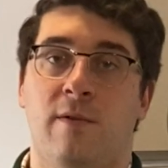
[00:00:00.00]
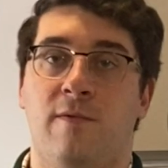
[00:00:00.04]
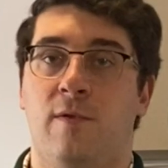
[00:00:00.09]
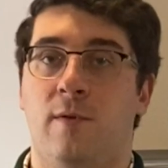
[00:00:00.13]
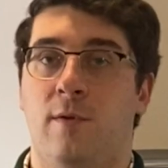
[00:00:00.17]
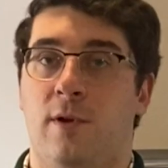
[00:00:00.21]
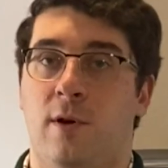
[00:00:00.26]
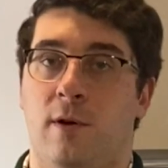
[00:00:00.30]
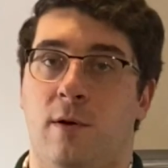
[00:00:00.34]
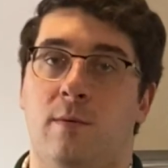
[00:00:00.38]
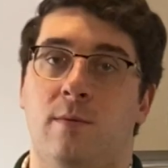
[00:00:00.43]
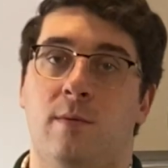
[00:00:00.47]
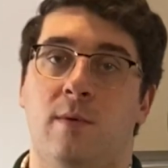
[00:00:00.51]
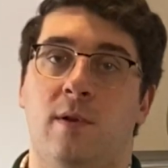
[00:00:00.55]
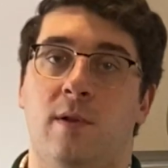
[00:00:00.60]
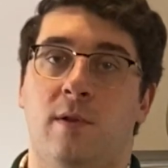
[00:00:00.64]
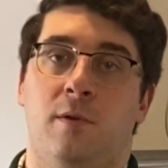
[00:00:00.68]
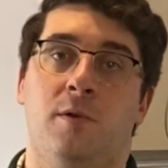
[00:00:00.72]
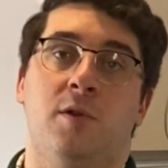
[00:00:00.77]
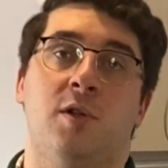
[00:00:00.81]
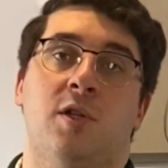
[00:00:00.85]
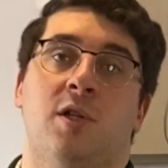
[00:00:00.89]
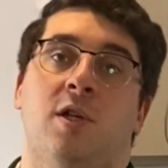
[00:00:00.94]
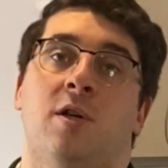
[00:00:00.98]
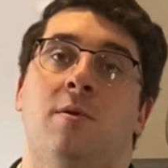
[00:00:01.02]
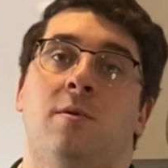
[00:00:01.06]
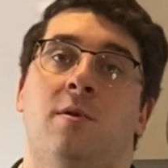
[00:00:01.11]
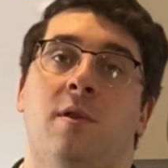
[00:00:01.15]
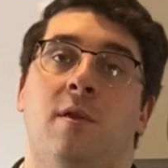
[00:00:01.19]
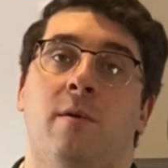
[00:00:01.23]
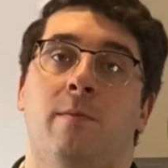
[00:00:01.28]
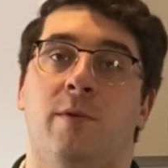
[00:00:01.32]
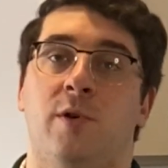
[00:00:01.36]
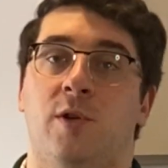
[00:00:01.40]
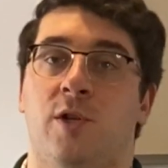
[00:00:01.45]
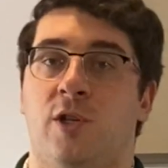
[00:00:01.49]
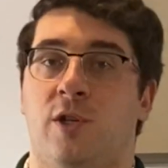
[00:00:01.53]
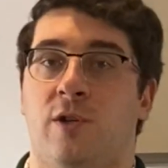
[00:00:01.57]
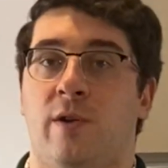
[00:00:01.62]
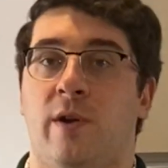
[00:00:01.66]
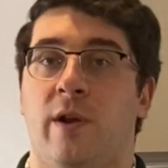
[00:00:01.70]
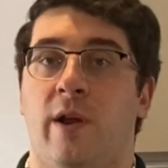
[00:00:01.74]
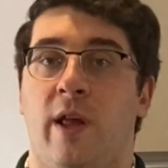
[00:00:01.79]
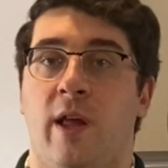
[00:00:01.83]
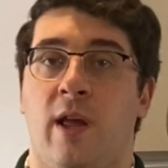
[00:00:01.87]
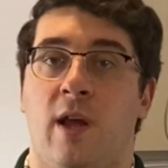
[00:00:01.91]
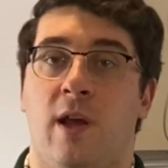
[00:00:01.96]
if you don't, you just go to the
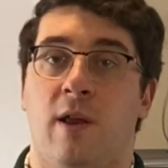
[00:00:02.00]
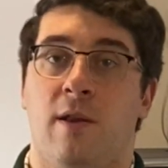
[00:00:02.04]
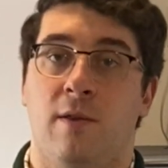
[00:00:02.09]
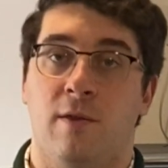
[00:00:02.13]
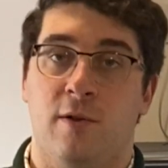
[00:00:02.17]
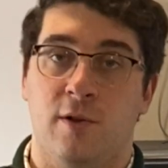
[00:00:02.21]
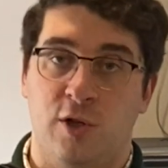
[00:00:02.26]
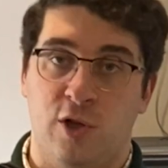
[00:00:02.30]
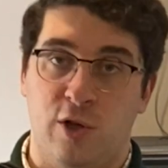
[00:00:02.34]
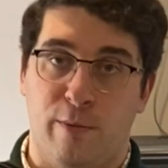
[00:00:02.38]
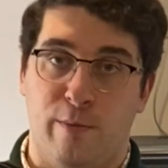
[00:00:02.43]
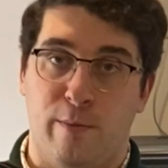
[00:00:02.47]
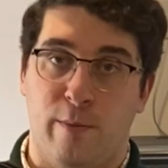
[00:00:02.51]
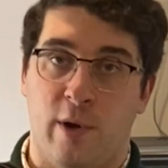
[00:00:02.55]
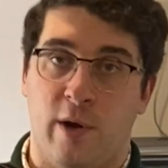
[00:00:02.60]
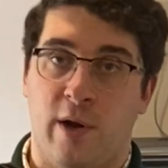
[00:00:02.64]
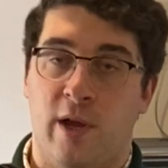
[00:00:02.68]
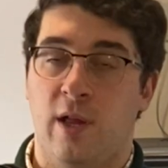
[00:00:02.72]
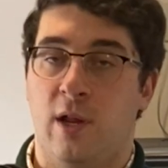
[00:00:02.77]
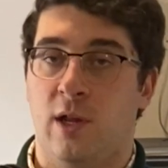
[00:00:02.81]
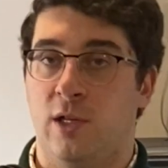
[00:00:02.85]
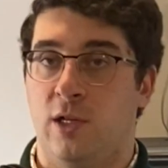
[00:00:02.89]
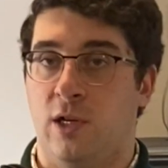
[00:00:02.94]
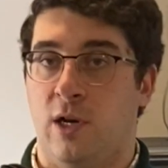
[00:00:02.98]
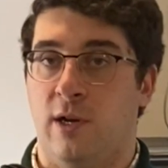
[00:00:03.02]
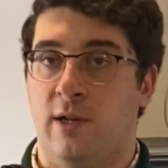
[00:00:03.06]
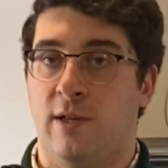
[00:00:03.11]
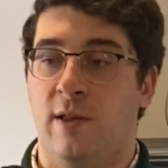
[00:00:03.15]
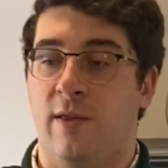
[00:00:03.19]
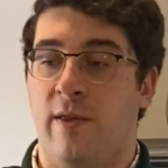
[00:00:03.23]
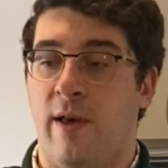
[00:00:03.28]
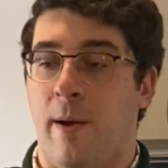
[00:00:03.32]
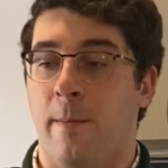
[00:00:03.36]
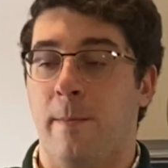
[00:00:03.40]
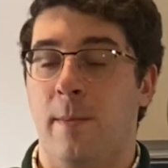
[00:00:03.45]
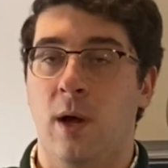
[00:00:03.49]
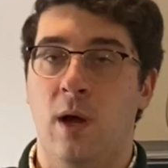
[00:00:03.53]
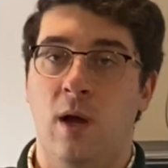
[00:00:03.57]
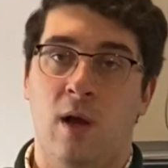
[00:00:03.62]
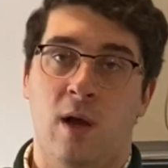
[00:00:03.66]
butcher in the supermarket and talk to them.